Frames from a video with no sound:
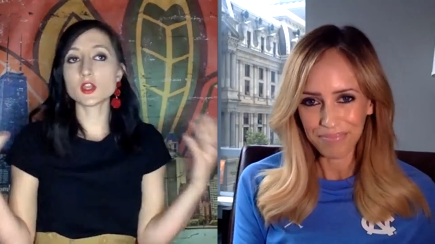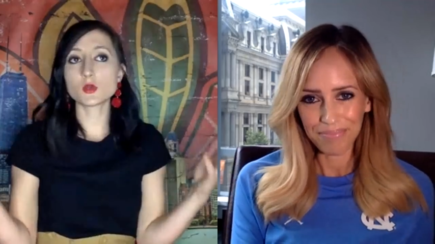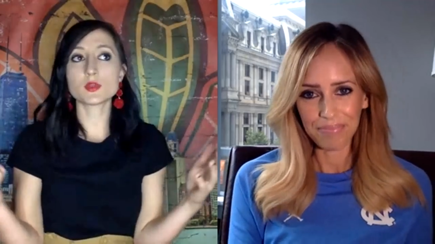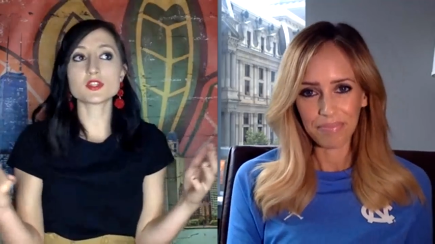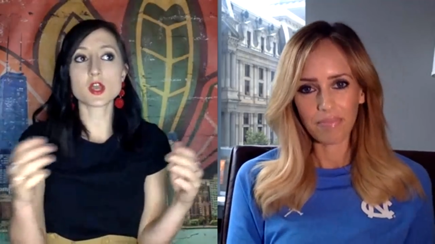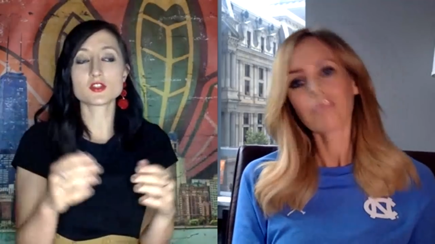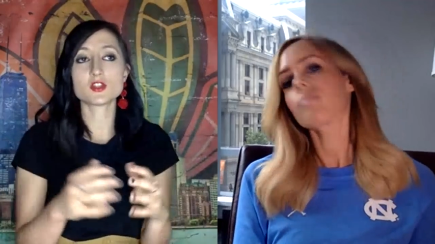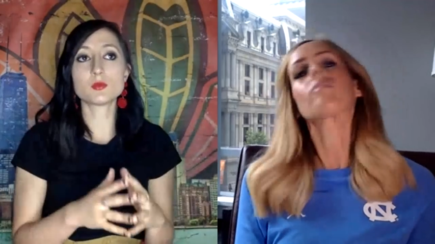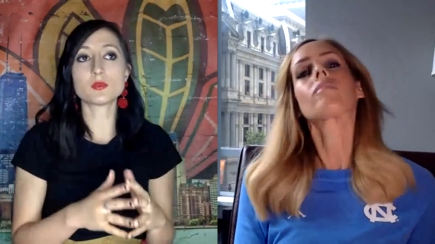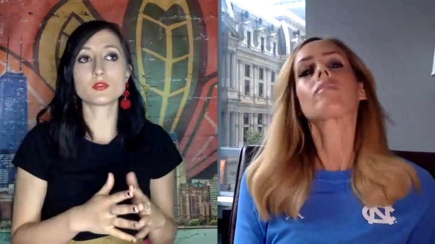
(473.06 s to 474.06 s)
Speaker 1: You know, we
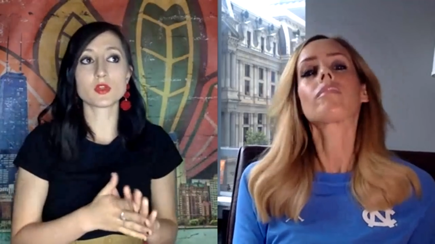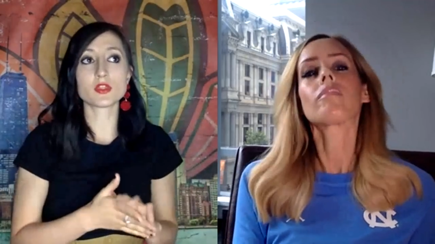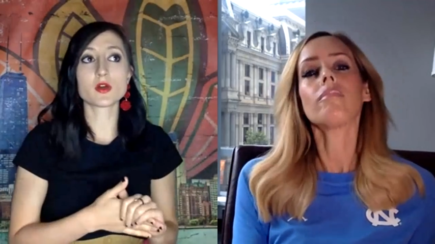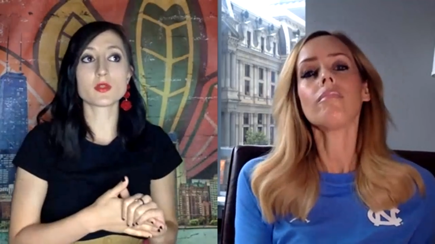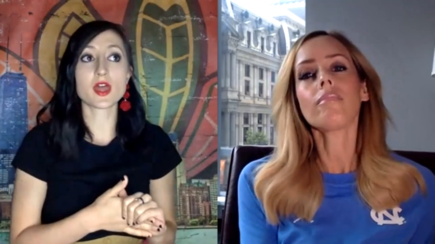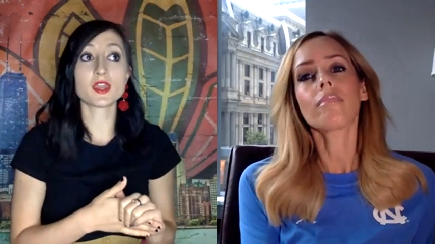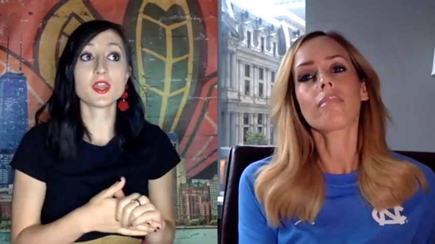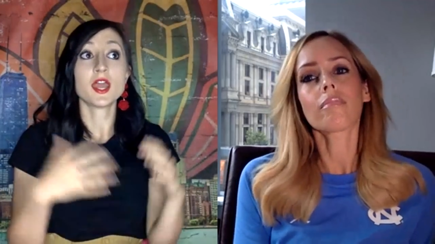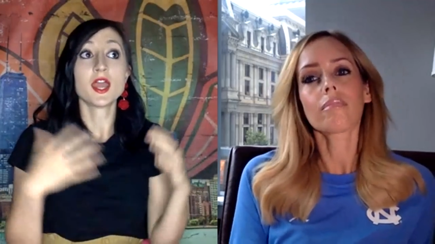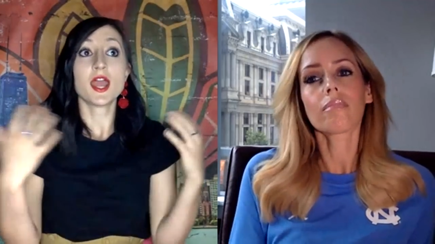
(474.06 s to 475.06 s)
talked to you before though that
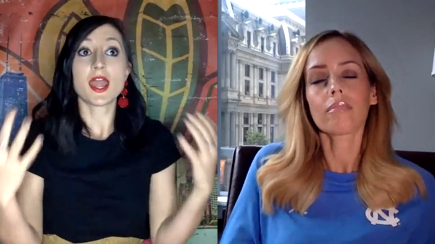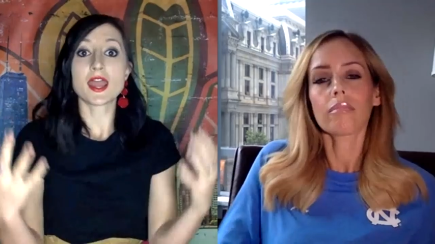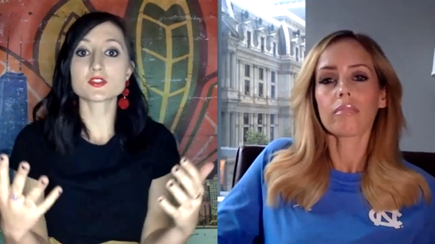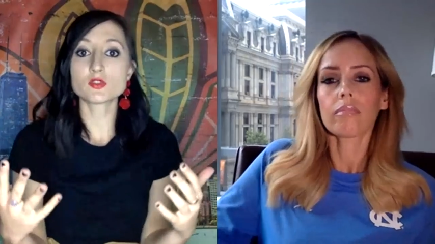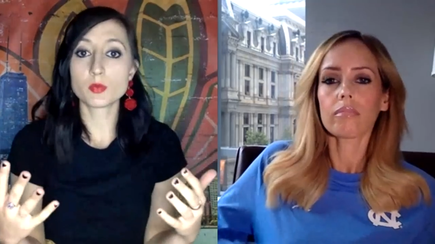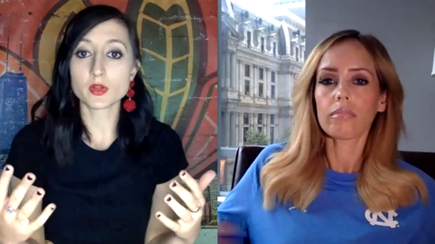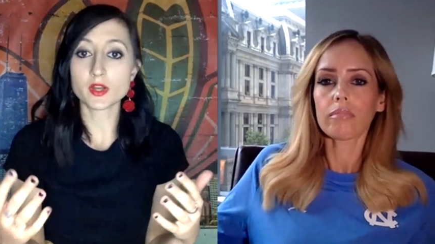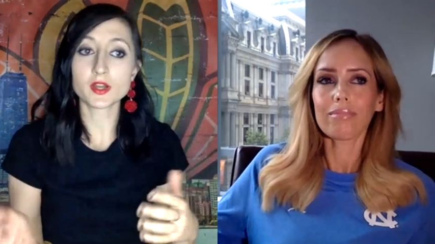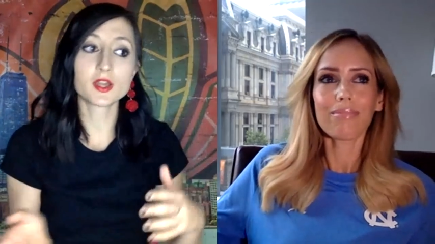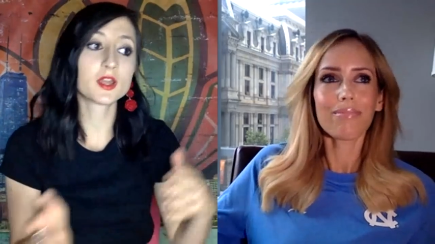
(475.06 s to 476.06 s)
as a
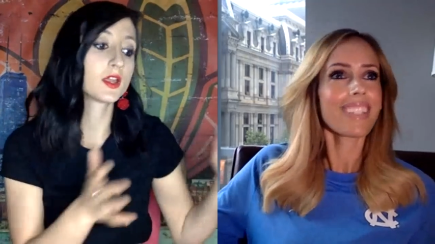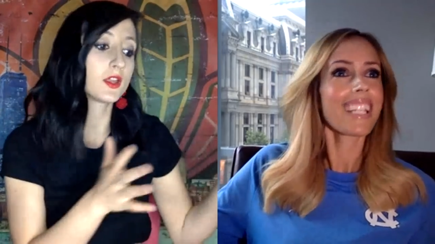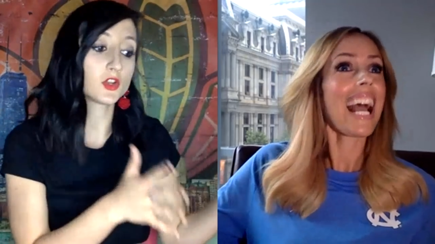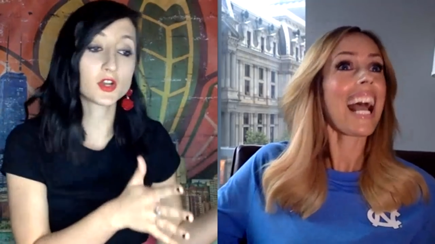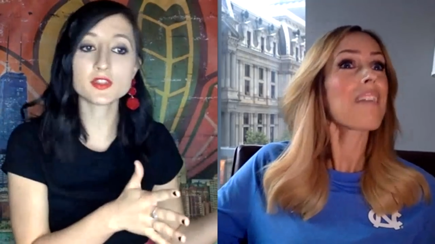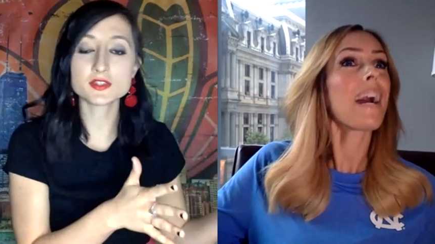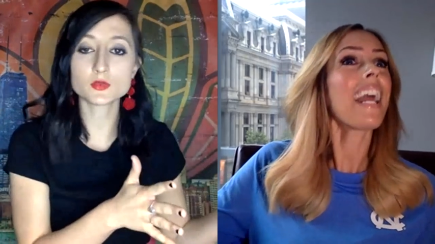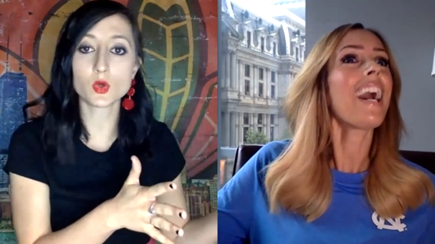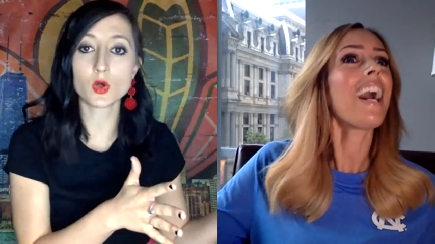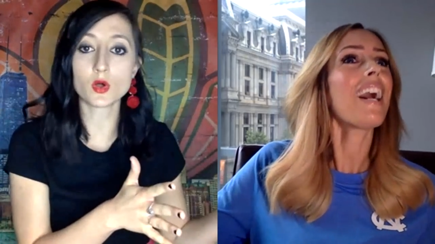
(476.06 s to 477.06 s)
reporter, you're in
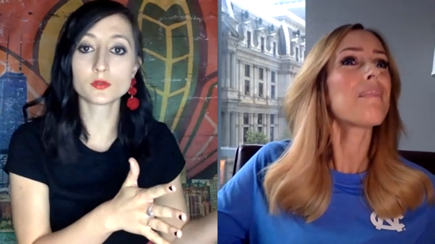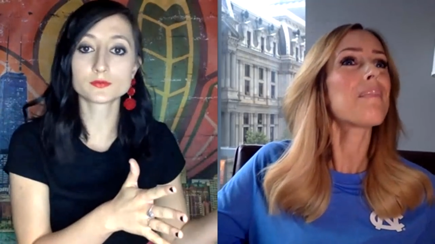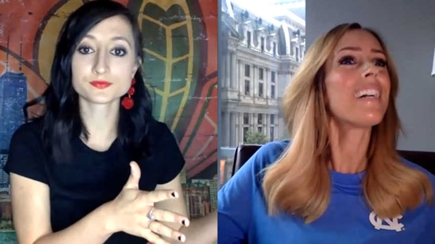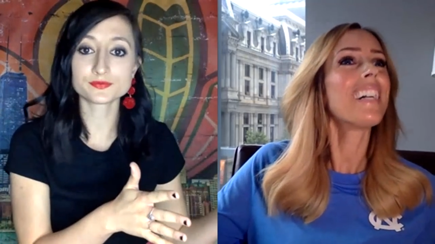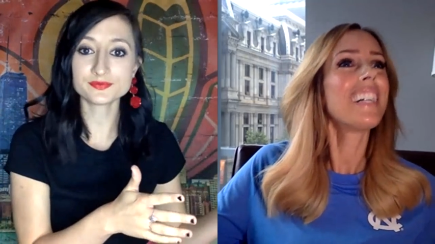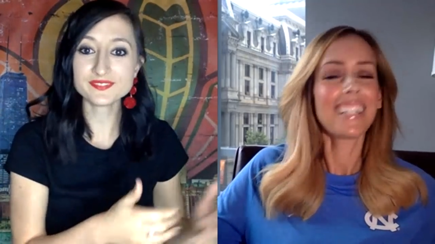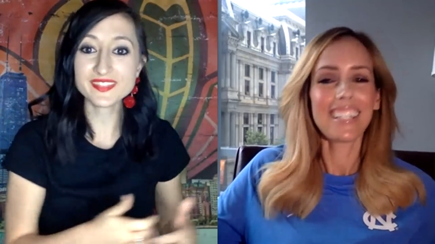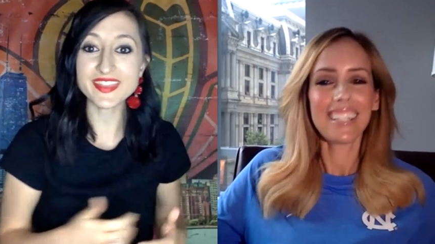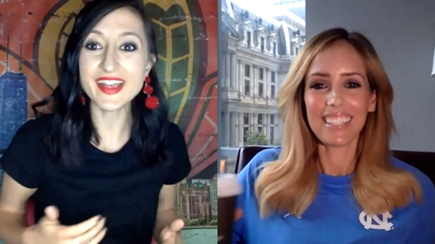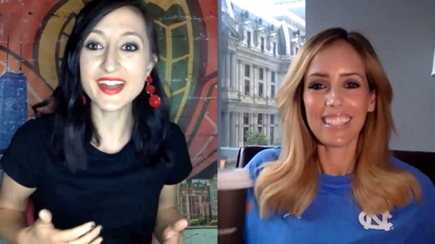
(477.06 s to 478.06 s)
this role
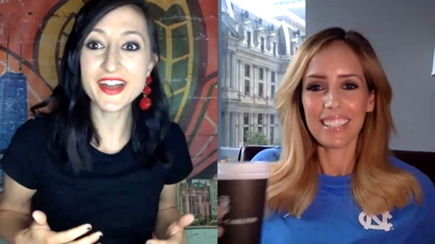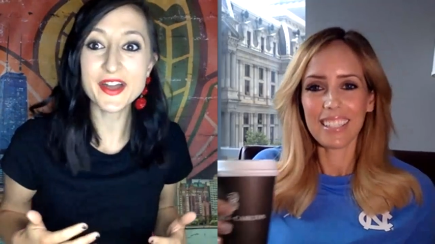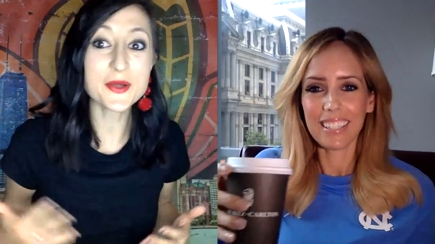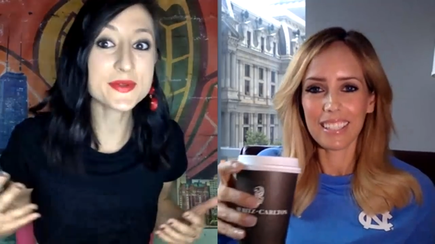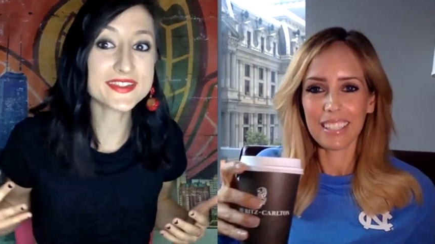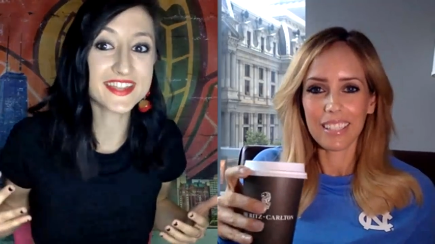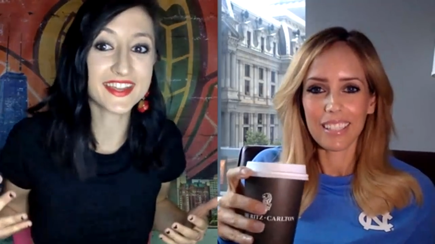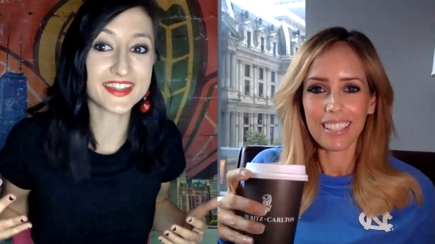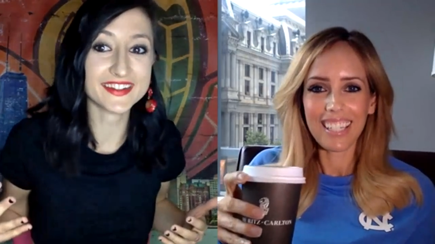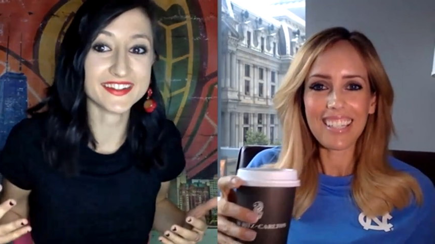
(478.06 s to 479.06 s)
who is
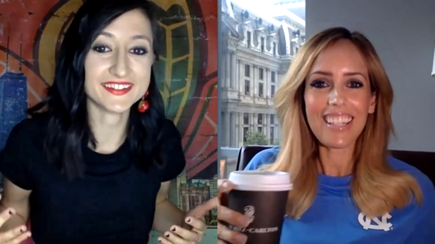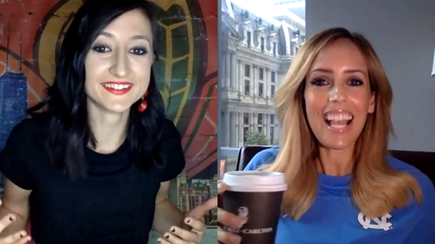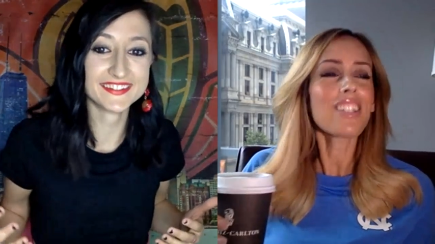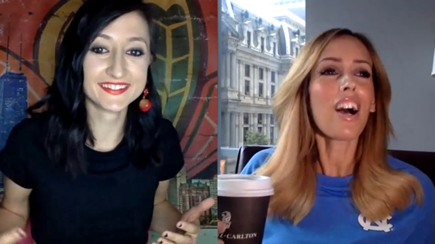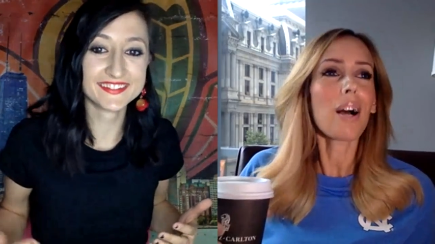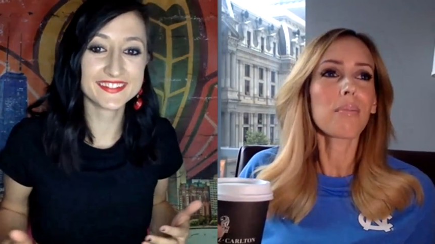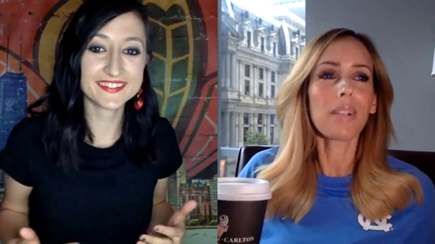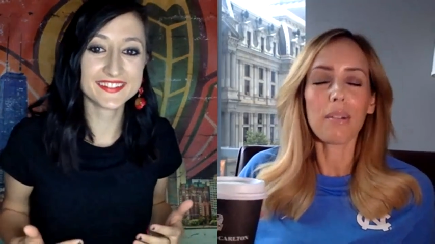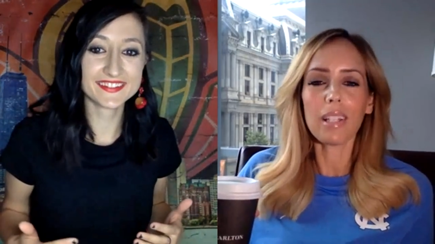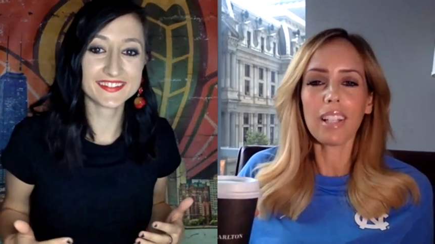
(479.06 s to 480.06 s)
it?
Speaker 2: That's
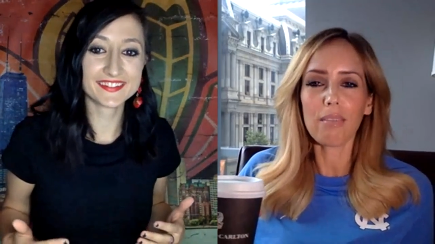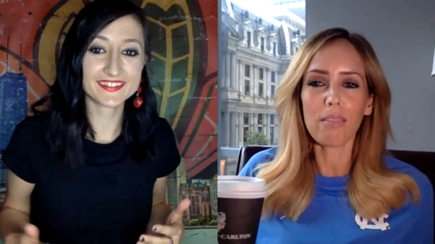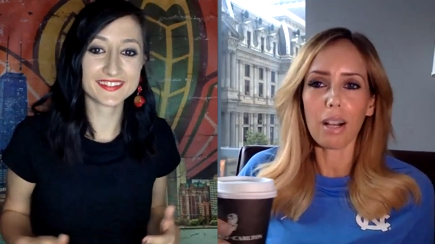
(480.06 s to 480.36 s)
Aubrey. We love